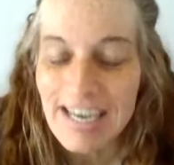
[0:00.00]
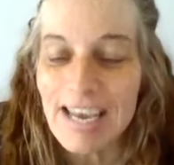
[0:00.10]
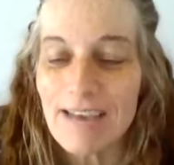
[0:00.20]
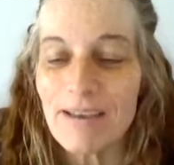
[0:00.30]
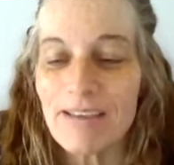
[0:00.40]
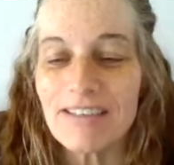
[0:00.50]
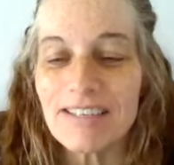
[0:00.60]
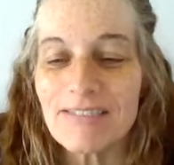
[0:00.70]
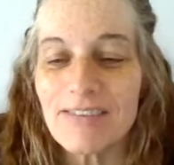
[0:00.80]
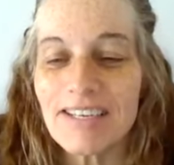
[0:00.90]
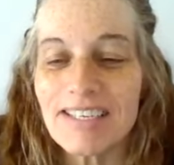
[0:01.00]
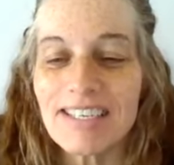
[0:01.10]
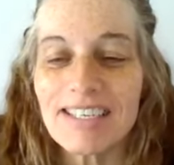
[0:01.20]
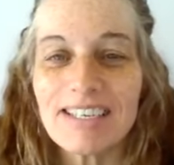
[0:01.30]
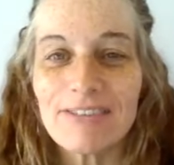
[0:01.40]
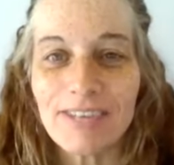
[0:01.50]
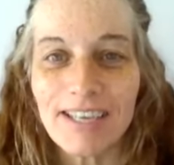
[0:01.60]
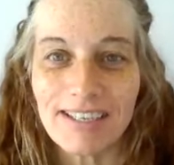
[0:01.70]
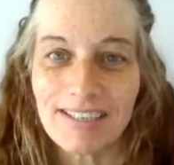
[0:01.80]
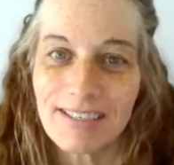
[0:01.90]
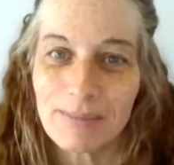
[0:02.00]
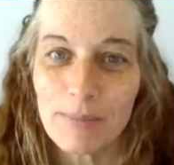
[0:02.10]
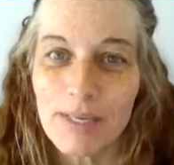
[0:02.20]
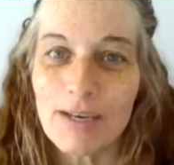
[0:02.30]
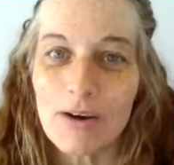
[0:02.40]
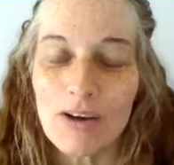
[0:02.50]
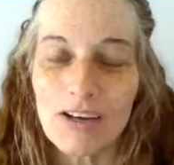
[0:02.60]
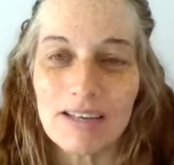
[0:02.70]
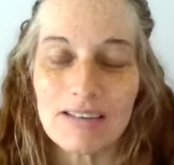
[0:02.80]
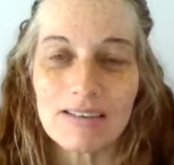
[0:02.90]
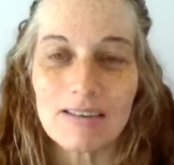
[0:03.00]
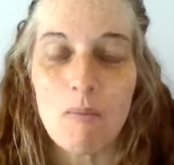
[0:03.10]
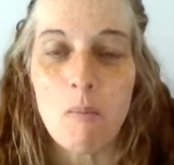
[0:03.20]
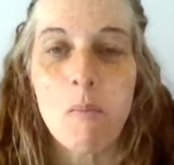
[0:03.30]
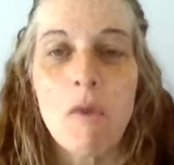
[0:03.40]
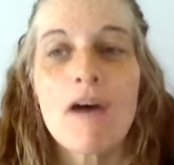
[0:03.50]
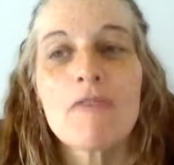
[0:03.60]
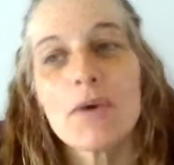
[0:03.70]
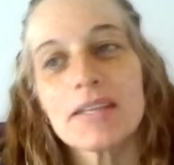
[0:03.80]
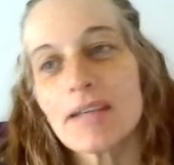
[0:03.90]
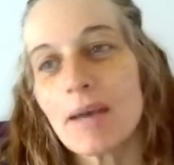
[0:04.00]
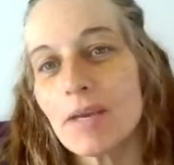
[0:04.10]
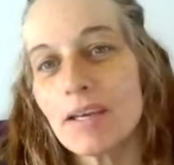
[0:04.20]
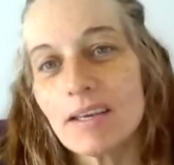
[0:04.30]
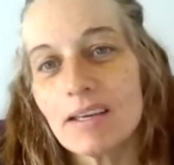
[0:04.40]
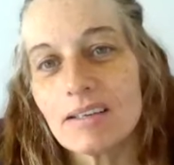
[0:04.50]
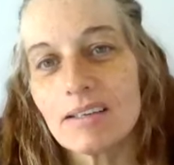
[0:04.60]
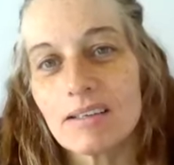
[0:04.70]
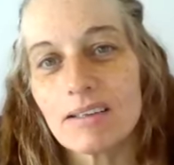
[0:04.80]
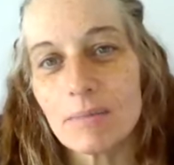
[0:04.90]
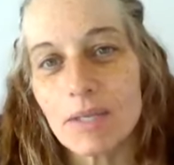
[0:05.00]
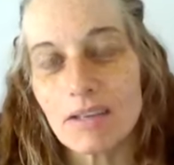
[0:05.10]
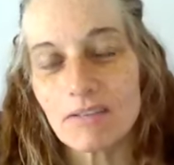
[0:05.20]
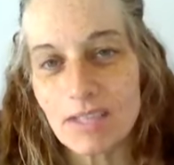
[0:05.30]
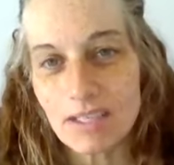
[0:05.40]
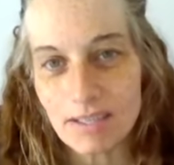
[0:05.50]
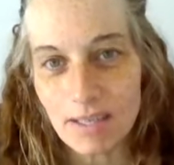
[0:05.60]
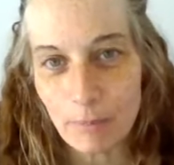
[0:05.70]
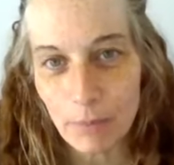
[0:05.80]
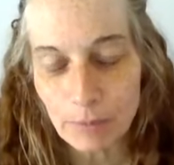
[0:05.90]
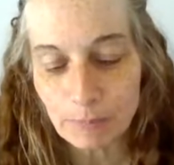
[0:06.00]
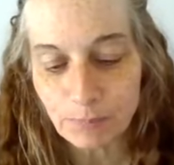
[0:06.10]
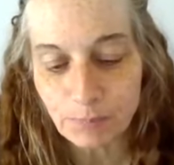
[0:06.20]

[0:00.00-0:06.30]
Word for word: And, um, and this is very significant because of what's coming in the month of December.